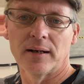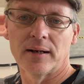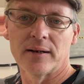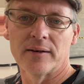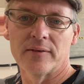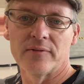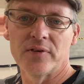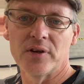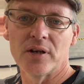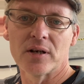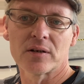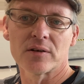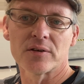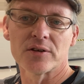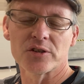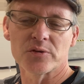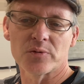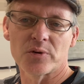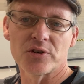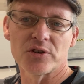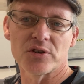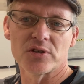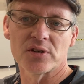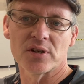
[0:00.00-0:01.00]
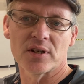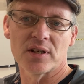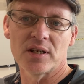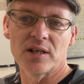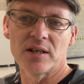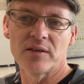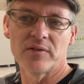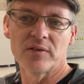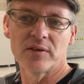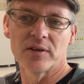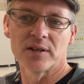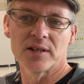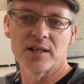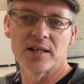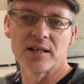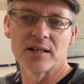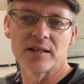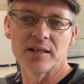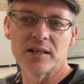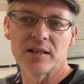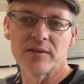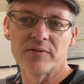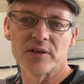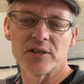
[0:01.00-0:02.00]
vehicles, which is the Kia
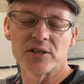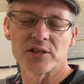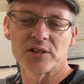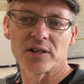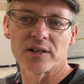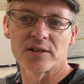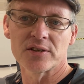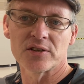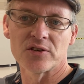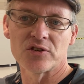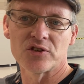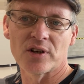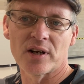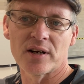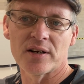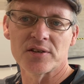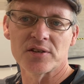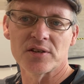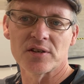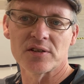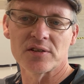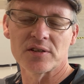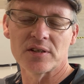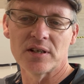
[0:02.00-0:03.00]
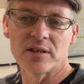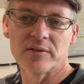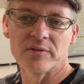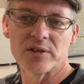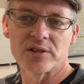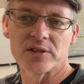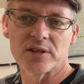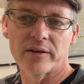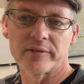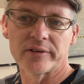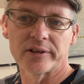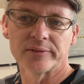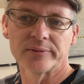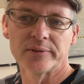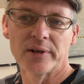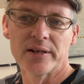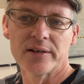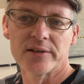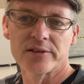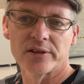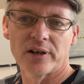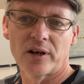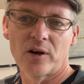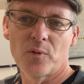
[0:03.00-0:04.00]
EV6 and Genesis EV7.
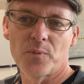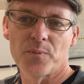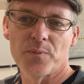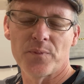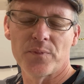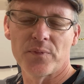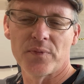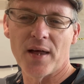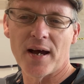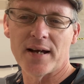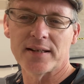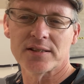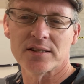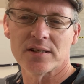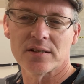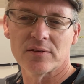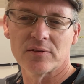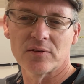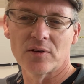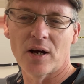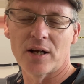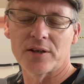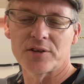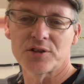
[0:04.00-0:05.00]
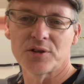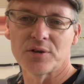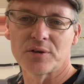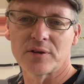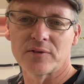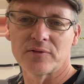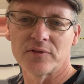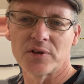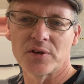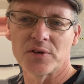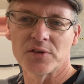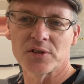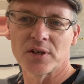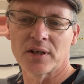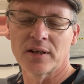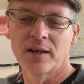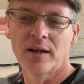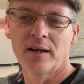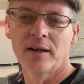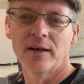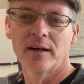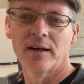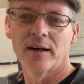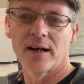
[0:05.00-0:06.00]
I hope that's not too confusing.
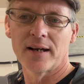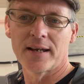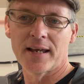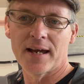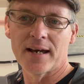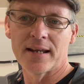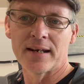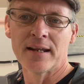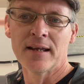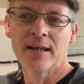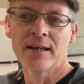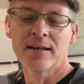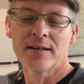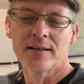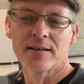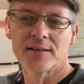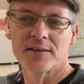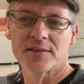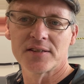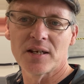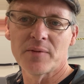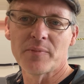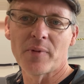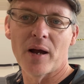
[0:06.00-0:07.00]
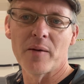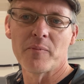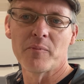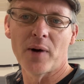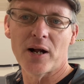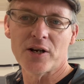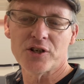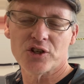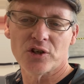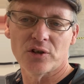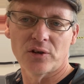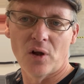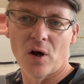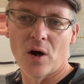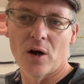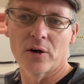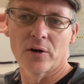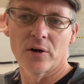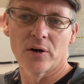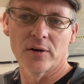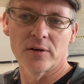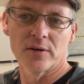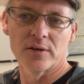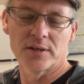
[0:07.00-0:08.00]
Again, see my much
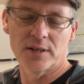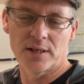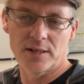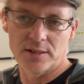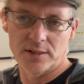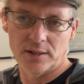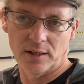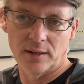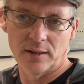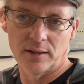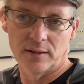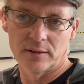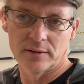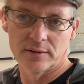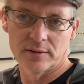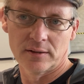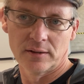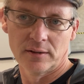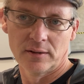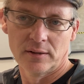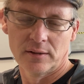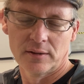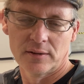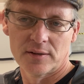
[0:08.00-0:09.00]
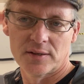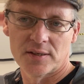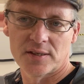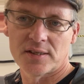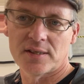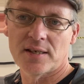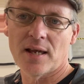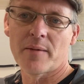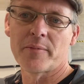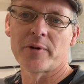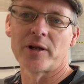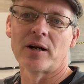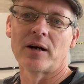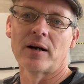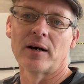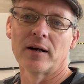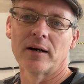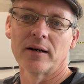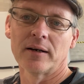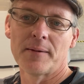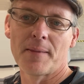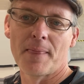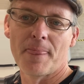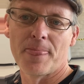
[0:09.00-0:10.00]
longer detailed seminar
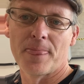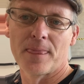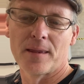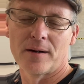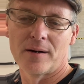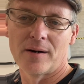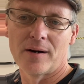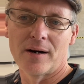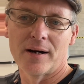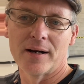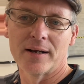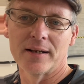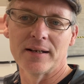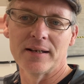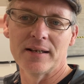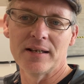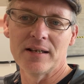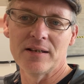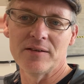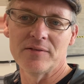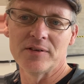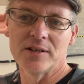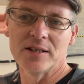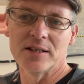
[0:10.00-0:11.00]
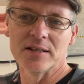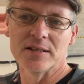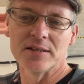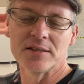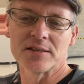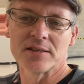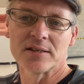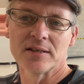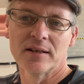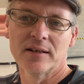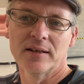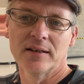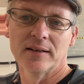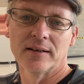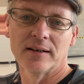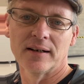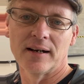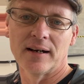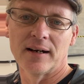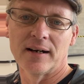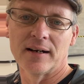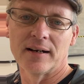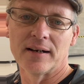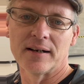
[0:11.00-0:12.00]
on EVs
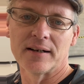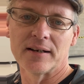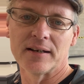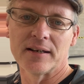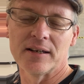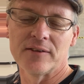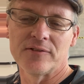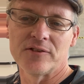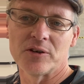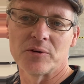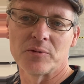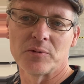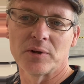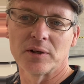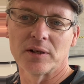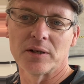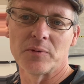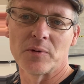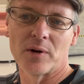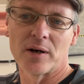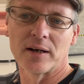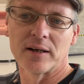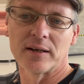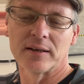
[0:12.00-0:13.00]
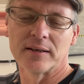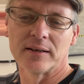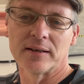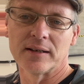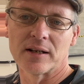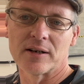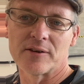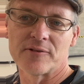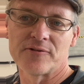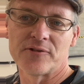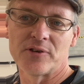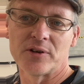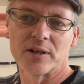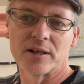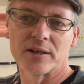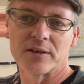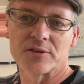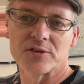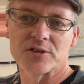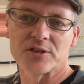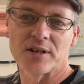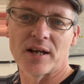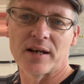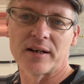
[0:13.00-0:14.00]
if you really want to get a full
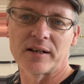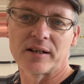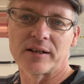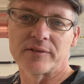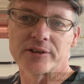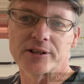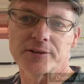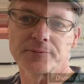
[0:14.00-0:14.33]
understanding of it.